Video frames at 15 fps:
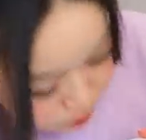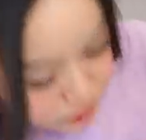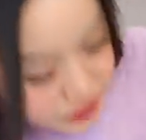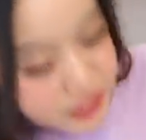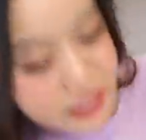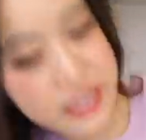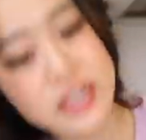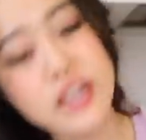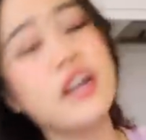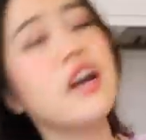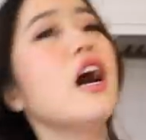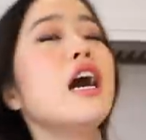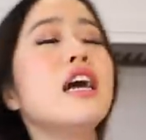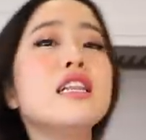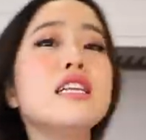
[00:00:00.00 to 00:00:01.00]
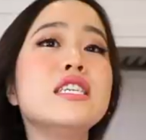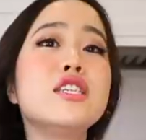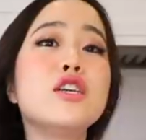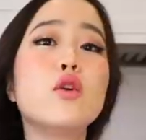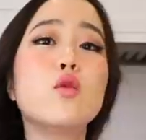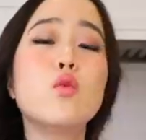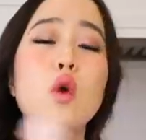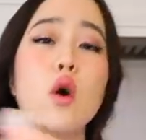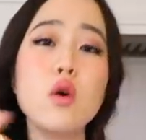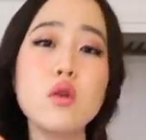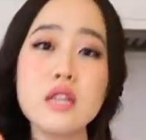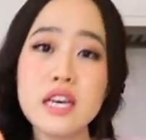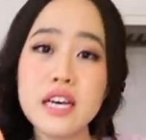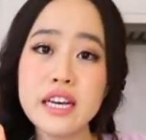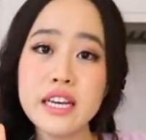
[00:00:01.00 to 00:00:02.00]
put in a little
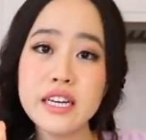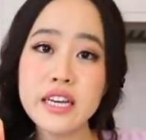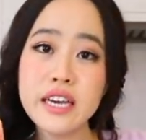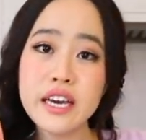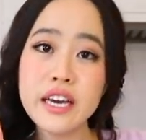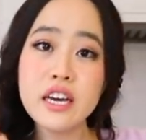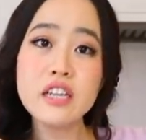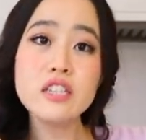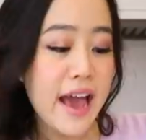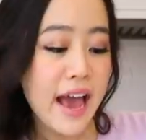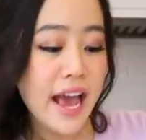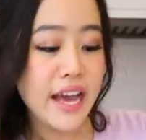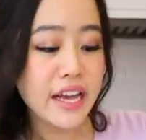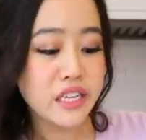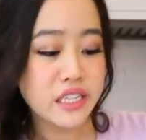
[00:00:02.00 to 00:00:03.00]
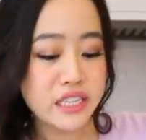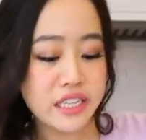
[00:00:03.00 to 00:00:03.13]
roller in here, and